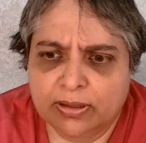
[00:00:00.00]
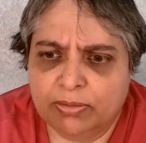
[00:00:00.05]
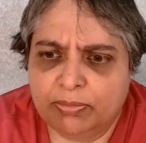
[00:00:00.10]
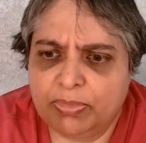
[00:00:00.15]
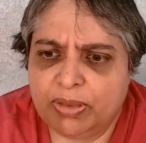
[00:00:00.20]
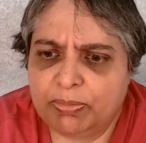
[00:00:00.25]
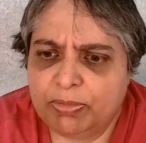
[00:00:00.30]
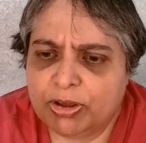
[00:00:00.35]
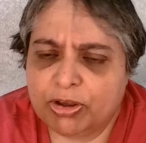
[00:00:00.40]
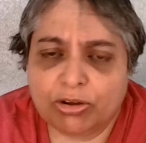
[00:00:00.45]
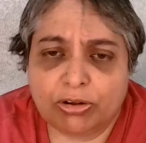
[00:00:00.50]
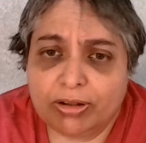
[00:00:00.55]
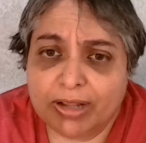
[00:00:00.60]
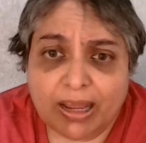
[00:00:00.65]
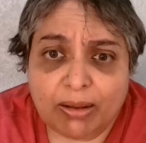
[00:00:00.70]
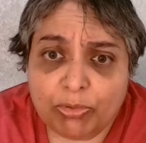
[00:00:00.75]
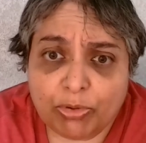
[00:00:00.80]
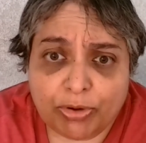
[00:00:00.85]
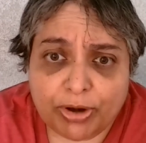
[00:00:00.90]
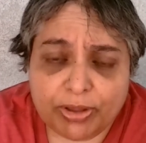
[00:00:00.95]
maybe
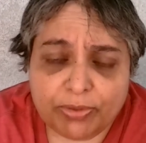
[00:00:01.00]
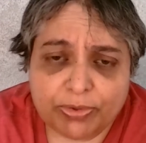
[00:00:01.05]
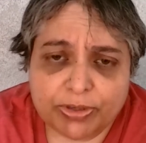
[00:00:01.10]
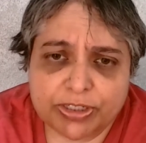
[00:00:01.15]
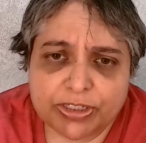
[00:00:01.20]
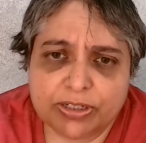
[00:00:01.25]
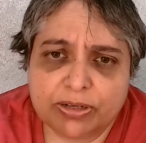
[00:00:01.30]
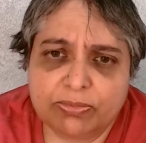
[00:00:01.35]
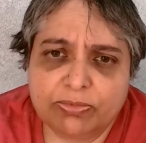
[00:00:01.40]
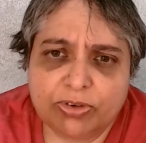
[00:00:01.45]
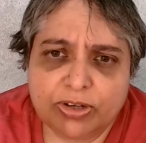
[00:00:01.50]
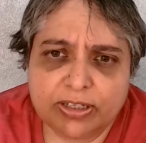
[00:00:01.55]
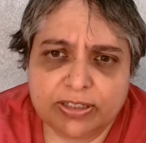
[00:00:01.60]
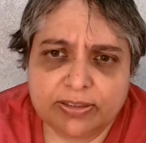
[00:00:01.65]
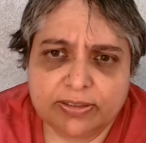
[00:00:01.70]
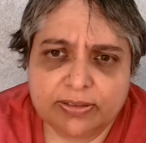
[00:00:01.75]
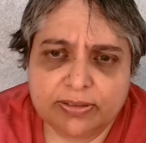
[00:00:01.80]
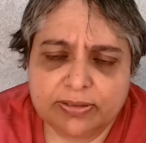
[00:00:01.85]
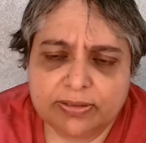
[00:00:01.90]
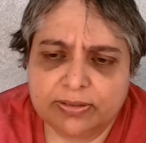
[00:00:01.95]
collaborate with someone,
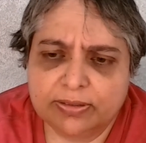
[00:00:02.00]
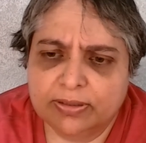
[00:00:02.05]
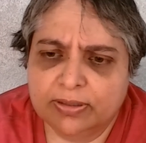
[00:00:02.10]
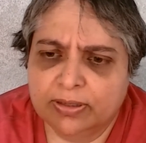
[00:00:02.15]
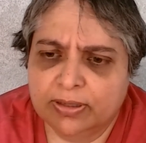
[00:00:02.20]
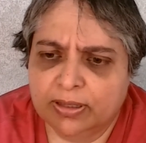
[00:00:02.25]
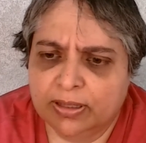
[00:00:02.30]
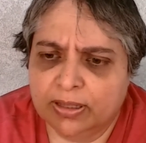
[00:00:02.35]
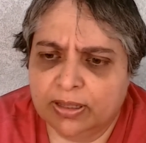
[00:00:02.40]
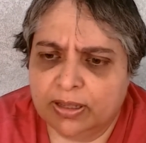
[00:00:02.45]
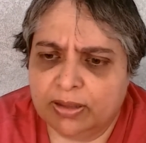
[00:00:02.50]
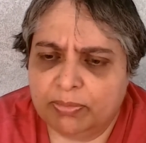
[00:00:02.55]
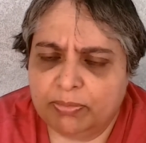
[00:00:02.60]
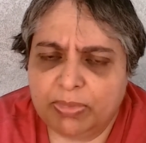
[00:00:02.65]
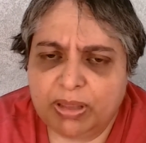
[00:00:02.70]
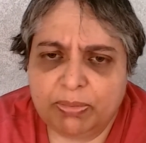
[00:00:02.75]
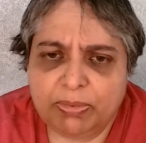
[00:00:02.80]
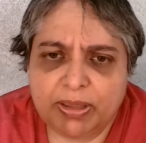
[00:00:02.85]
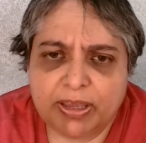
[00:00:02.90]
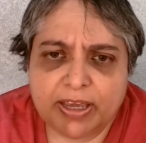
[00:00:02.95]

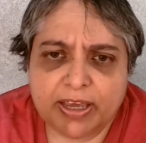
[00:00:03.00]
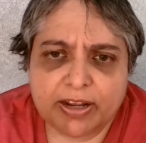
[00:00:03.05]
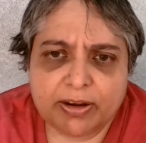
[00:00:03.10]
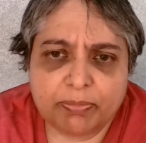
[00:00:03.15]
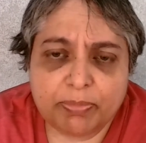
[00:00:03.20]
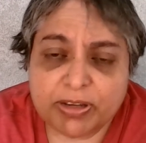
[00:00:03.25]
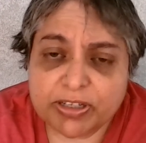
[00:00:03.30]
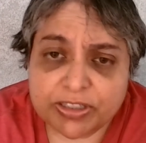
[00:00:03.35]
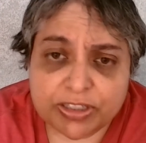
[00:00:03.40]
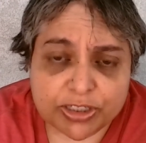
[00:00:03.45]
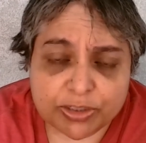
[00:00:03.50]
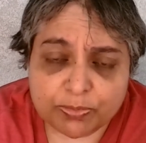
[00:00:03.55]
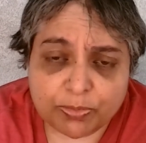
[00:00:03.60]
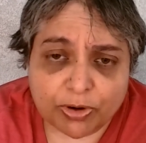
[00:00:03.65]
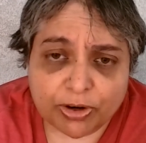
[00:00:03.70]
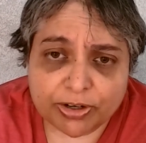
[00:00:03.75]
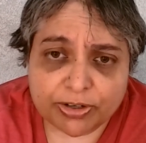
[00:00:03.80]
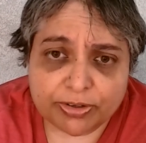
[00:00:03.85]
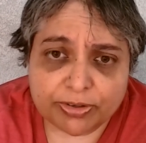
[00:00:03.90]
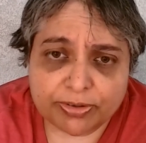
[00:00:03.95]
maybe get a business
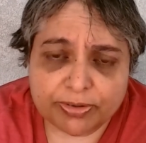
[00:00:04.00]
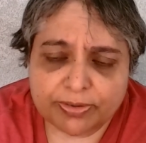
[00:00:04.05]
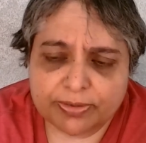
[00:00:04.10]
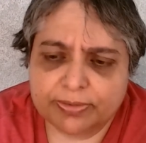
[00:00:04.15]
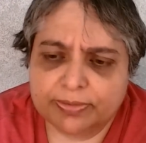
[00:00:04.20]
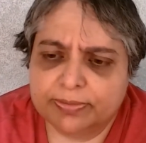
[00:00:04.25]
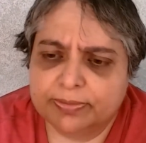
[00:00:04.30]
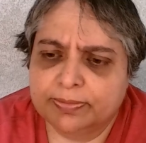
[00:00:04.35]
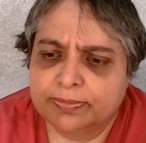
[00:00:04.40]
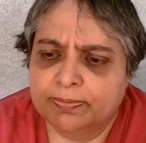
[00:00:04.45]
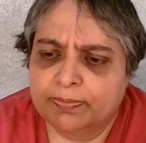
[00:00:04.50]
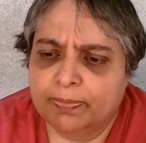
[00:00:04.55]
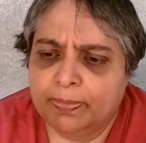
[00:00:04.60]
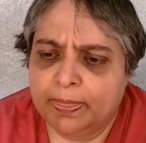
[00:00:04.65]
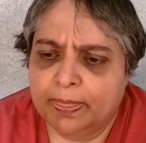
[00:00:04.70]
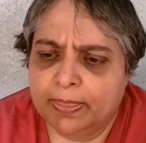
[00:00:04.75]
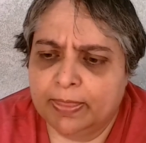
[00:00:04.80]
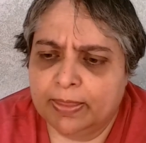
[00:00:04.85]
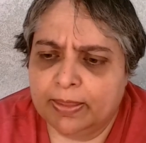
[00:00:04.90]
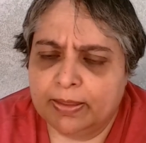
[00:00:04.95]
partner,
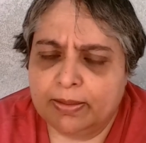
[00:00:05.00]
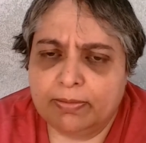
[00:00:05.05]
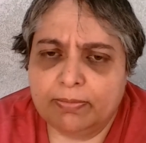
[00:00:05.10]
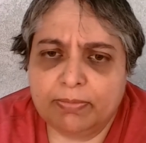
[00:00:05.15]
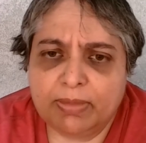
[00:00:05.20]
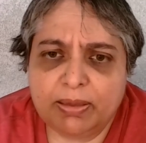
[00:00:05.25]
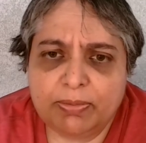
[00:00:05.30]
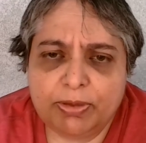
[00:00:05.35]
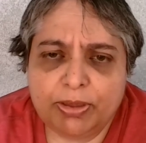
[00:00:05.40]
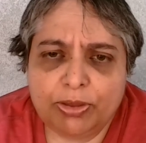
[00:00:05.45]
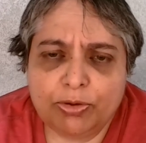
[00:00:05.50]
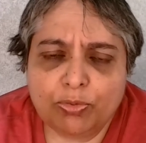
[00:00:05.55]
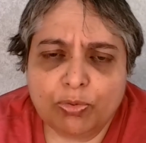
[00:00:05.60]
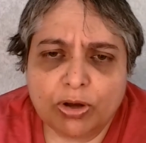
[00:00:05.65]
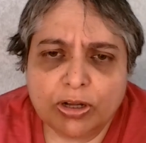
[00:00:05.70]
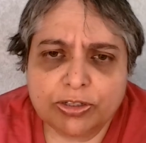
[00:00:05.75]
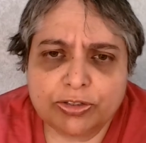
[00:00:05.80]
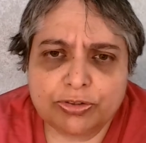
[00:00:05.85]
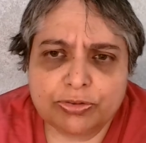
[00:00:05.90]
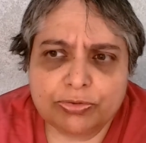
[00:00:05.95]
maybe you
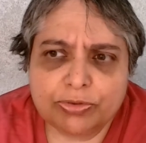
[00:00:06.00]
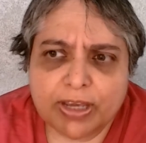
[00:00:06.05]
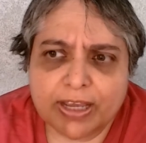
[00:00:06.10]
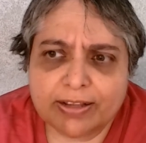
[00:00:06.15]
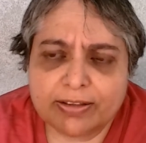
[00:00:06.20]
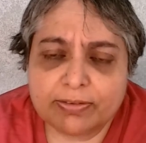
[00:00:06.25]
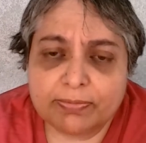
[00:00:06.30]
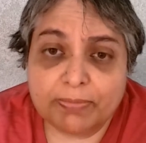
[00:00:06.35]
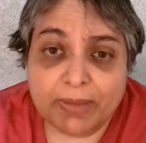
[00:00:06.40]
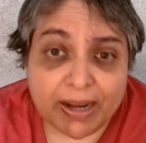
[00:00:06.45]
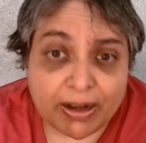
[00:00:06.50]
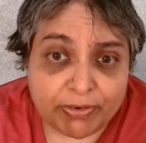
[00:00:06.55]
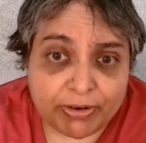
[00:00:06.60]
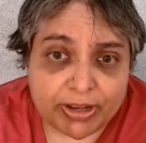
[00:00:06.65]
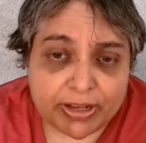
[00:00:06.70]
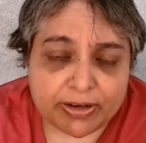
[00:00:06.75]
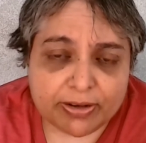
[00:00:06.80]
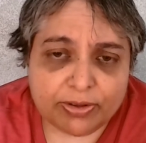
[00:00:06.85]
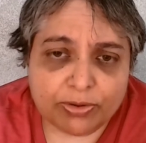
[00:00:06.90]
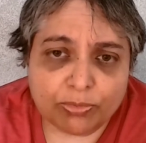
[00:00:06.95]
want to get
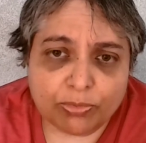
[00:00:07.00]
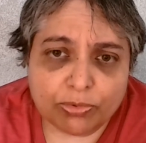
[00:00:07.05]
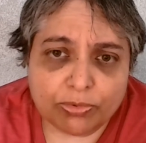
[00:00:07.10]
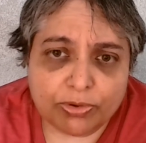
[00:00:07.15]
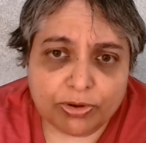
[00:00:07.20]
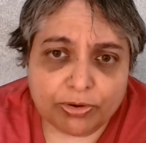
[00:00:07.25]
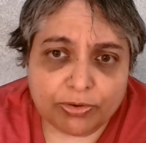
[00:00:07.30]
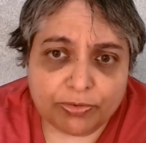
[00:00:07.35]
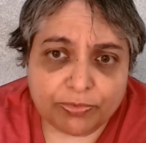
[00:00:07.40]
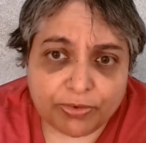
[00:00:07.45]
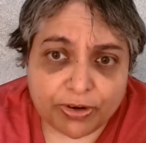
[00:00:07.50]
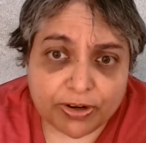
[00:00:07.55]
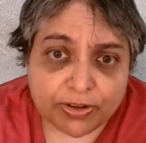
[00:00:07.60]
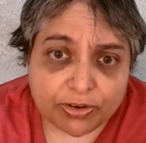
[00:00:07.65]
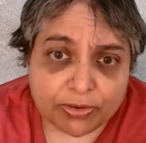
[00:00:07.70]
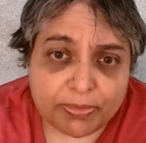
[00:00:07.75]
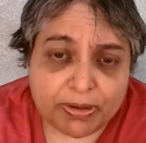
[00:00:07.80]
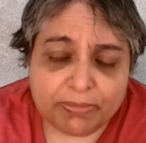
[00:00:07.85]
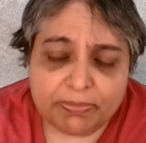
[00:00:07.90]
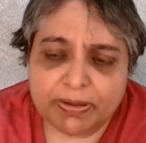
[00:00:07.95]
married, you're afraid of
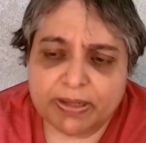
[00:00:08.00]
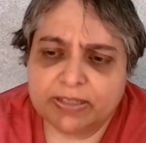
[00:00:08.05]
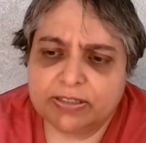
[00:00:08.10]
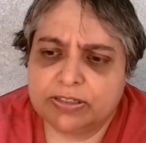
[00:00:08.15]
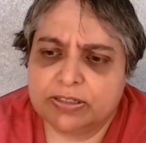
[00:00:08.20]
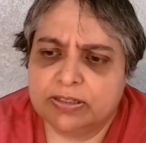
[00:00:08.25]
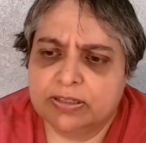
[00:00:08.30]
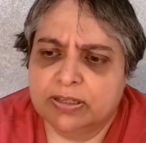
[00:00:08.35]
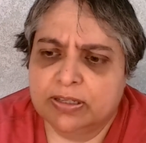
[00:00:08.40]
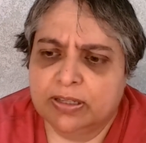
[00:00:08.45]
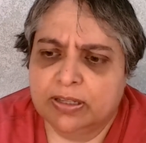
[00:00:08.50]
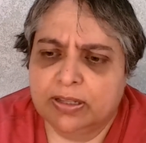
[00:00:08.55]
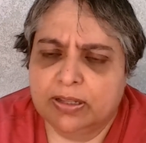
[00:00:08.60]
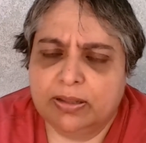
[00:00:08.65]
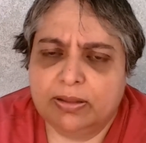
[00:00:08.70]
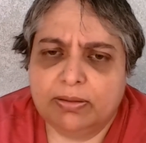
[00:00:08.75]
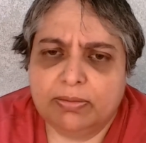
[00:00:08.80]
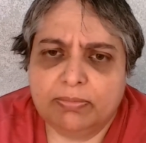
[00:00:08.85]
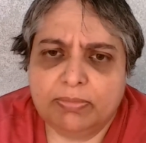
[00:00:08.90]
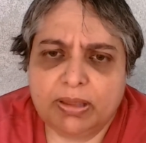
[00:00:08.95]
commitment,
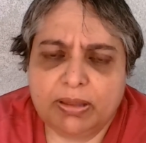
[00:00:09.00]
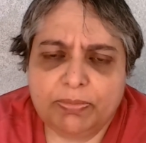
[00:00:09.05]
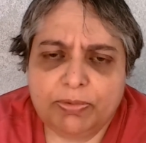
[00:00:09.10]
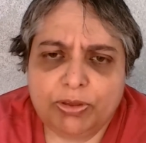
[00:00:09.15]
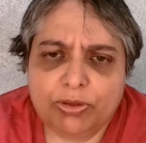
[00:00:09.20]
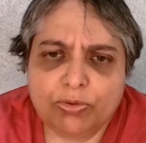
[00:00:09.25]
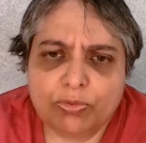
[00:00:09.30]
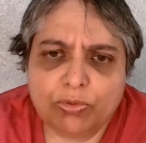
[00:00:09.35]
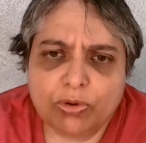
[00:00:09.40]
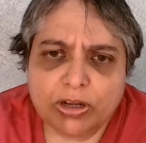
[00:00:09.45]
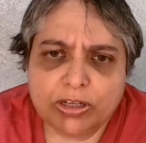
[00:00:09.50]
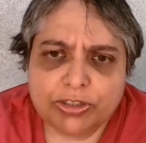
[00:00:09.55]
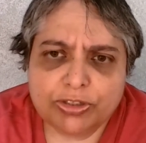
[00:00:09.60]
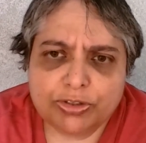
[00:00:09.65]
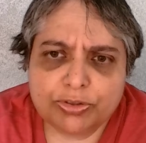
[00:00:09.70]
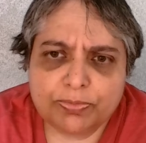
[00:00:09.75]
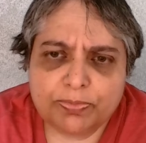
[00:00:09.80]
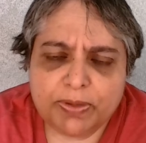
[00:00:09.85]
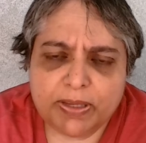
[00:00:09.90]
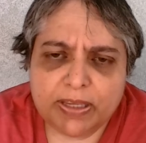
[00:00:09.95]
maybe you want
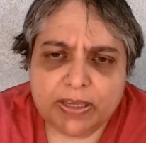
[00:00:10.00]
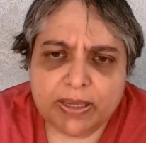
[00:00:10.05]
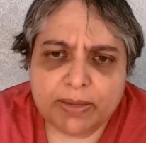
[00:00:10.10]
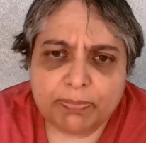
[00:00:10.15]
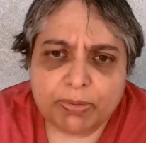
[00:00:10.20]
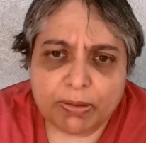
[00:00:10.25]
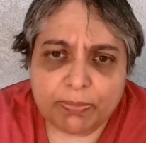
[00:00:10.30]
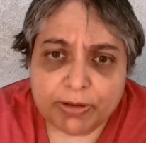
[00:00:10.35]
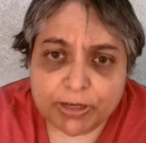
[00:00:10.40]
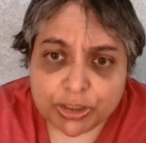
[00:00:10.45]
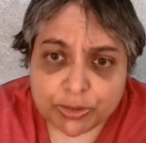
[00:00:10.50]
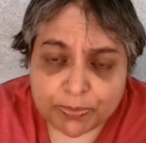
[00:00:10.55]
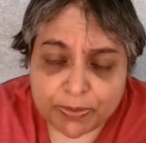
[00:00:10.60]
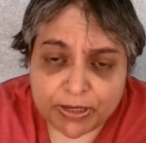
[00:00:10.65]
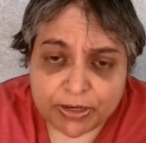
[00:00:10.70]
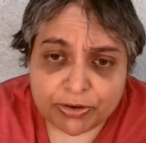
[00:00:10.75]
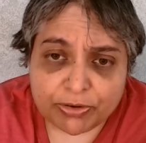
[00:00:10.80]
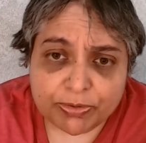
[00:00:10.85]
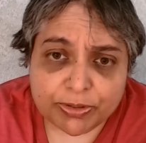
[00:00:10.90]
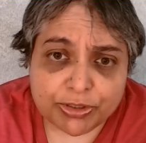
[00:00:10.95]
to be a public
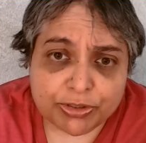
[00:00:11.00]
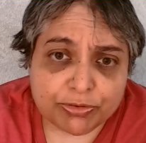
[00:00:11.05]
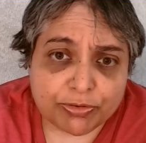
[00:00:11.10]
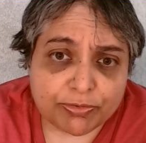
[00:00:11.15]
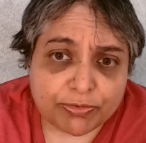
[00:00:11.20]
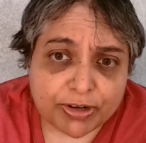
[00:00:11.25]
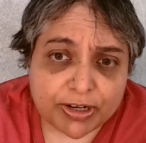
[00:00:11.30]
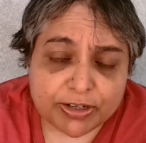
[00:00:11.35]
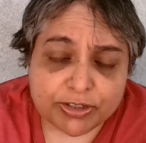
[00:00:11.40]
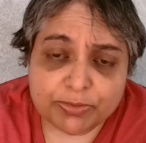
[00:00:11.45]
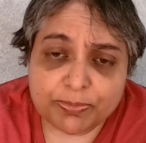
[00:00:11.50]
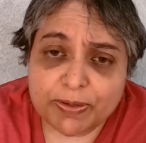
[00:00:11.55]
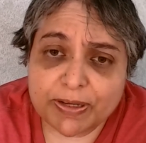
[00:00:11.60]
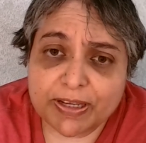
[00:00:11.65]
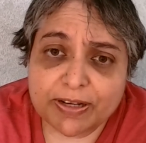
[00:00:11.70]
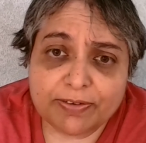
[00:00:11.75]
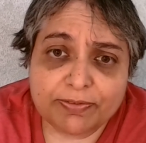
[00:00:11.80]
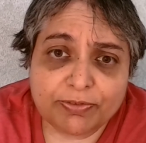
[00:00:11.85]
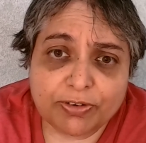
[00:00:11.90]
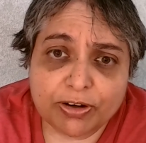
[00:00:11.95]
speaker but you're afraid of
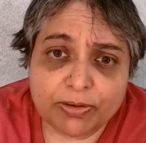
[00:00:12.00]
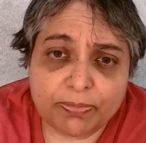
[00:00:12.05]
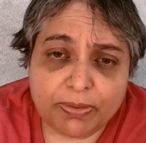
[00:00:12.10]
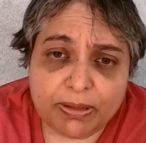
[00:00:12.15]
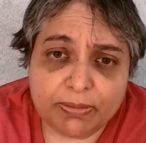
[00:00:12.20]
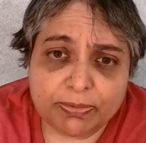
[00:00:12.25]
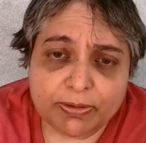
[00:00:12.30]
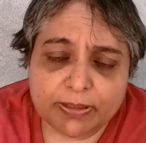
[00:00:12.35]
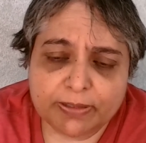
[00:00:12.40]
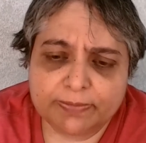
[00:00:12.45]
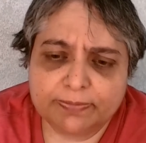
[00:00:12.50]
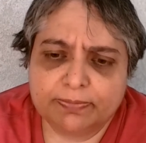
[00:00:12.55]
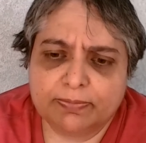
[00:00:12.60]
speaking in front of people,